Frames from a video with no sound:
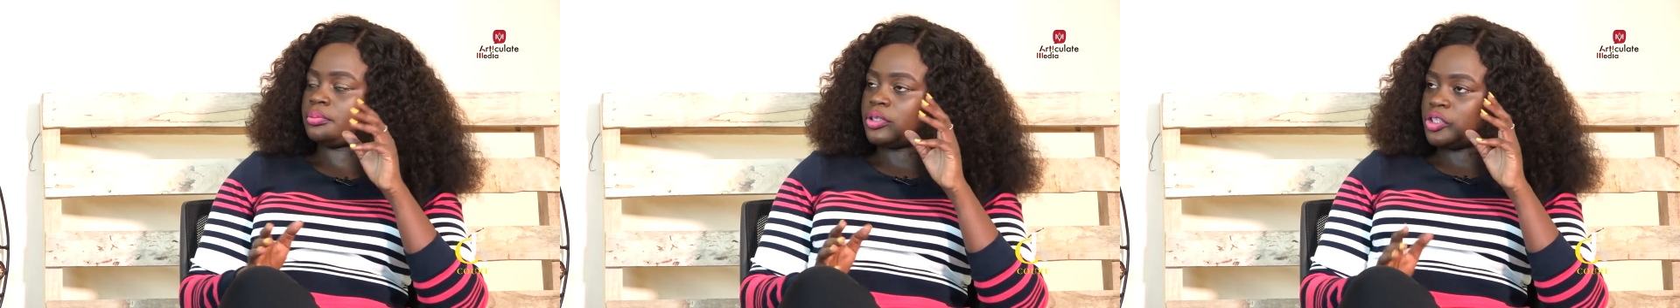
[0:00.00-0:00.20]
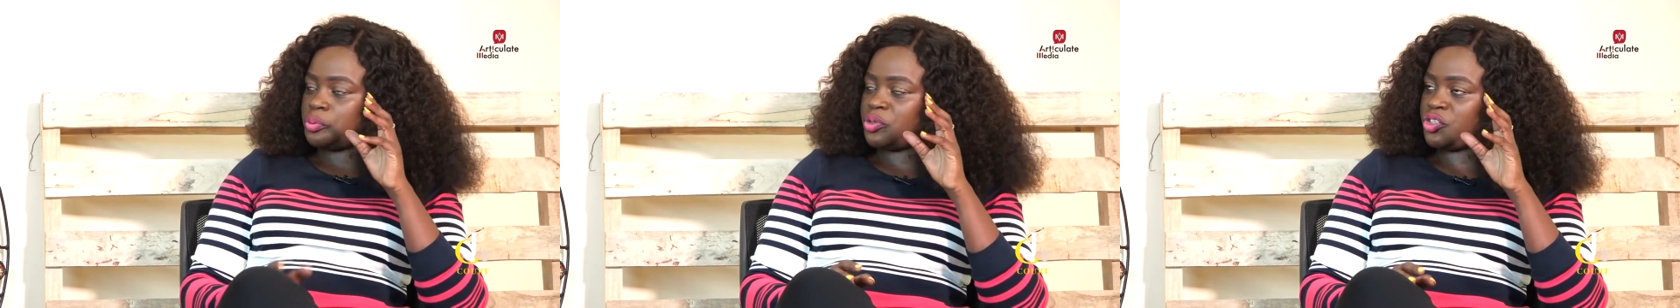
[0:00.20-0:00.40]

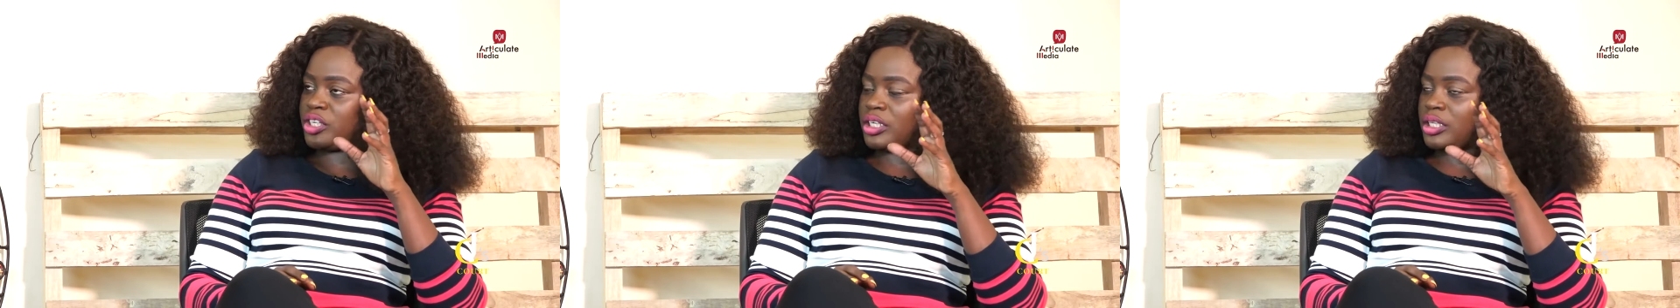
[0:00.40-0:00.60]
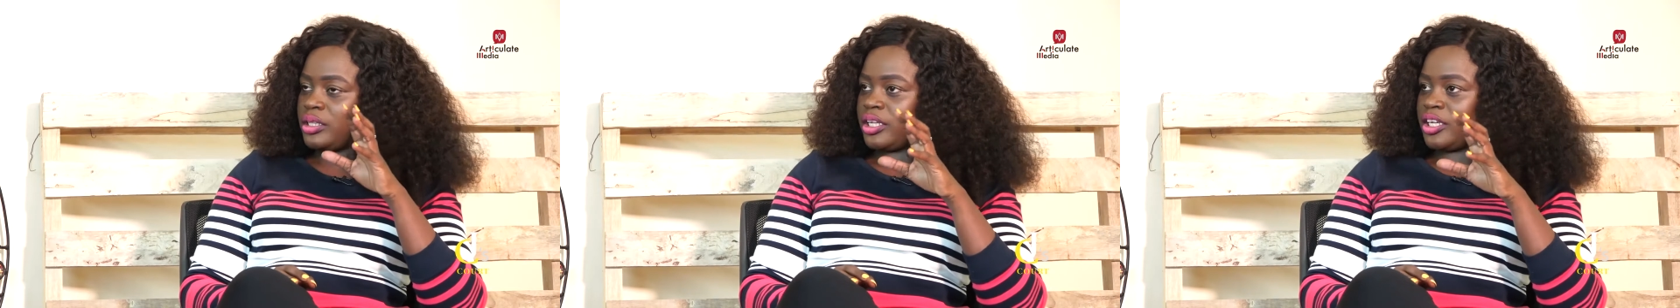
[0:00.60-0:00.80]

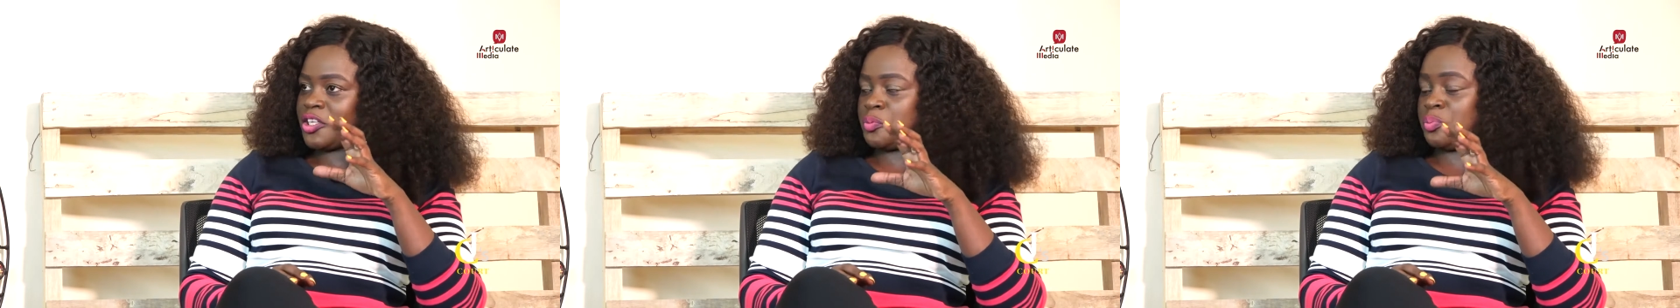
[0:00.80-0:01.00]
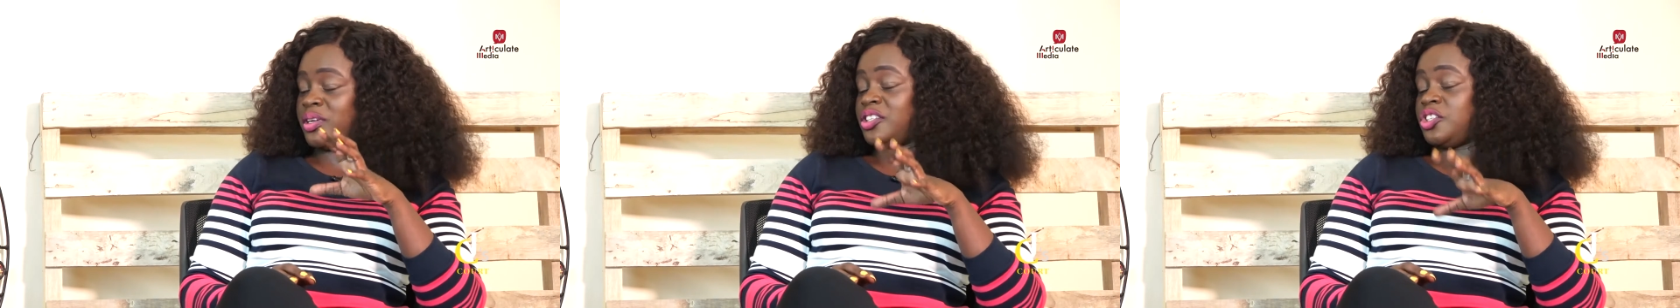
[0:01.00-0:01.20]
especially the
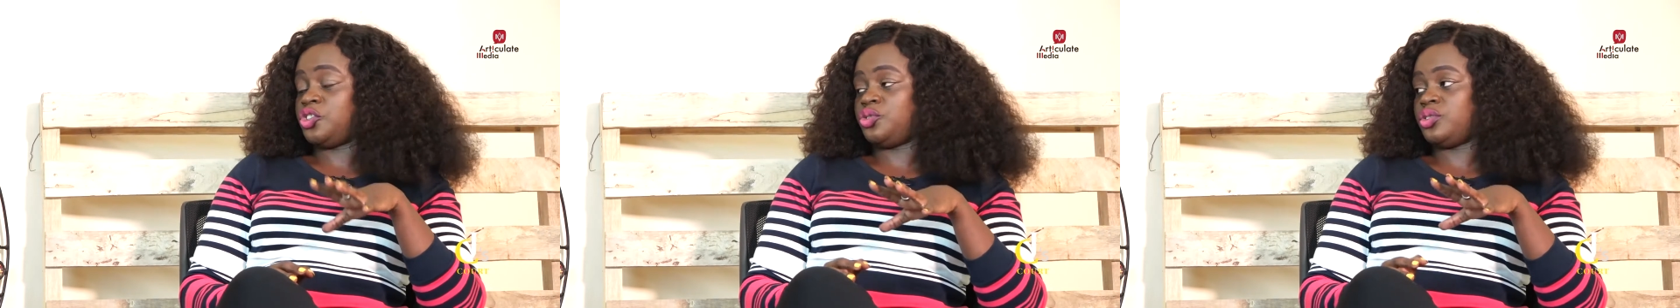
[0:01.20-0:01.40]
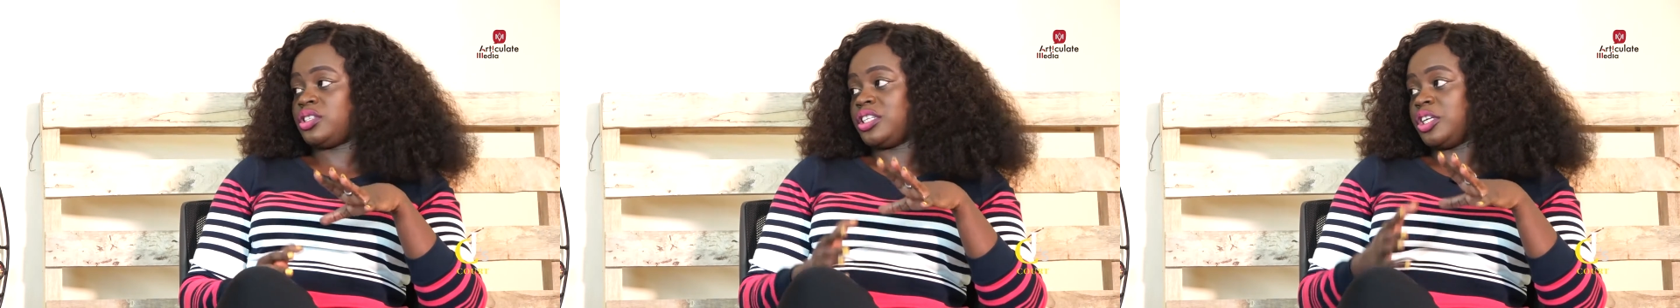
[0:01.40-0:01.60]

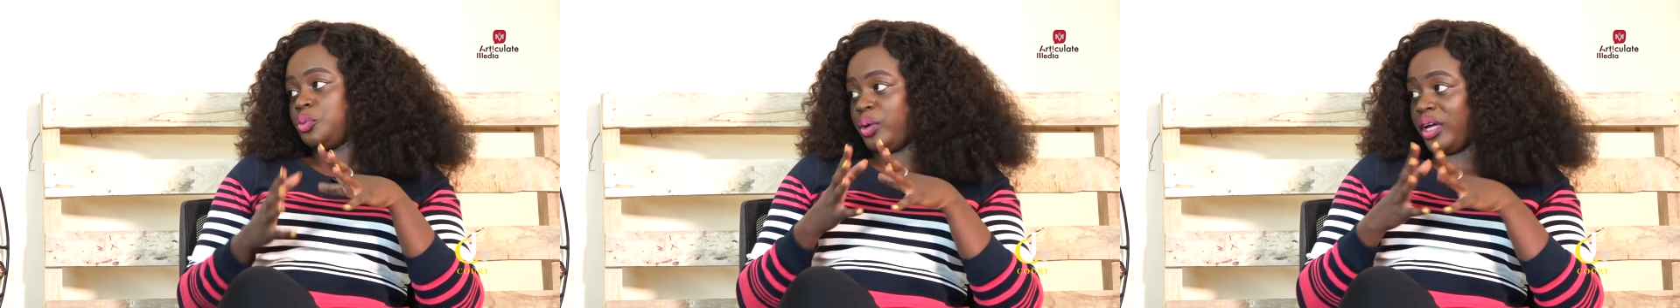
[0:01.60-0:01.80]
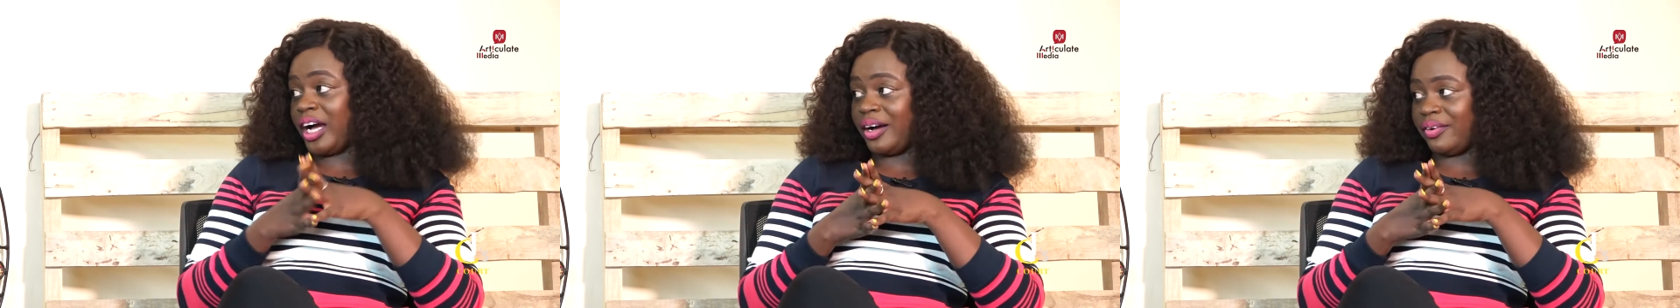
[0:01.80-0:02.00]
expectations that
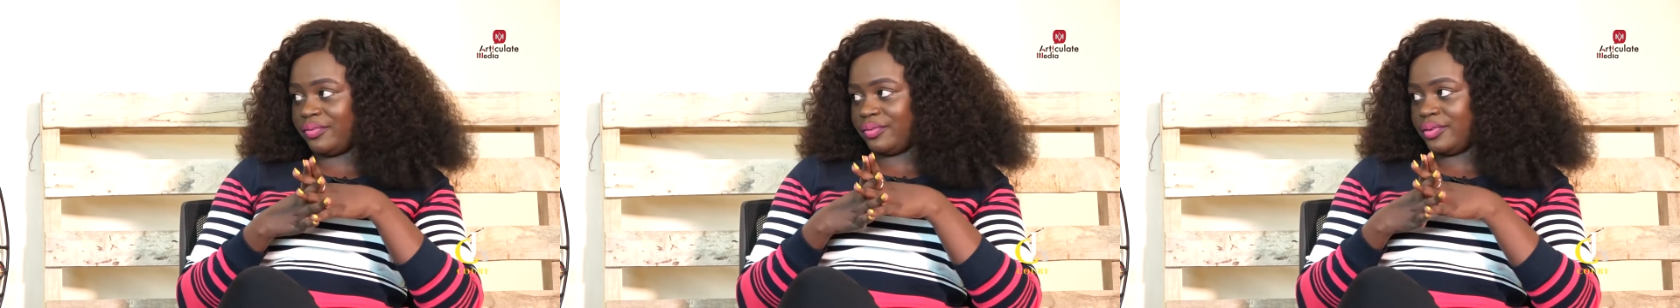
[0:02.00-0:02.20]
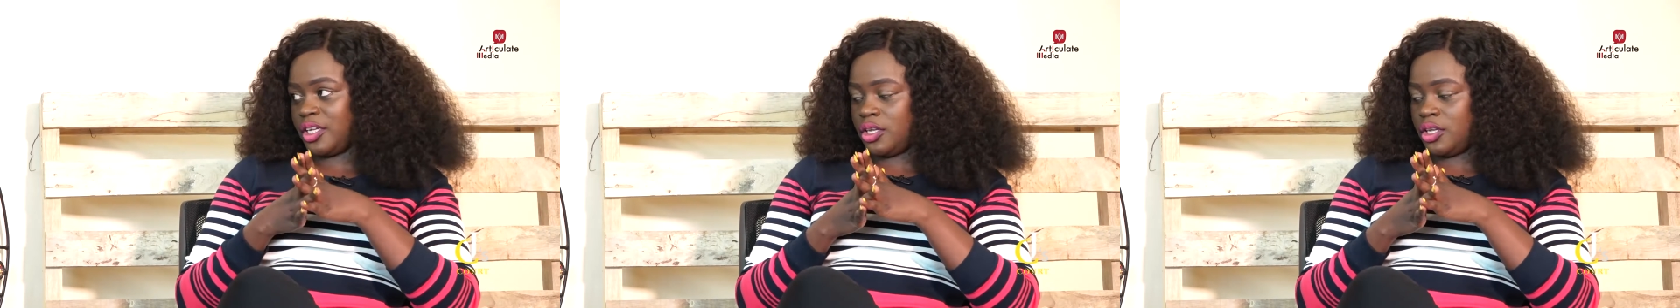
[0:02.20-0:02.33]
we have,